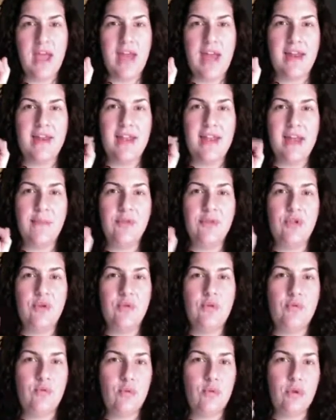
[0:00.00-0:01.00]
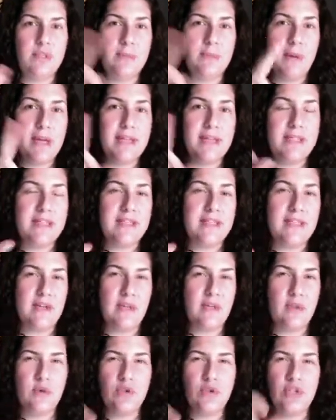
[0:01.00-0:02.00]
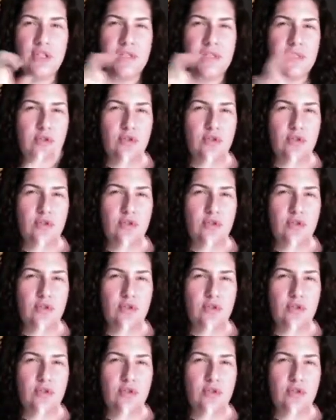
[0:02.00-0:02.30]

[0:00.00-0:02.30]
And Neptune rules Pisces and illusions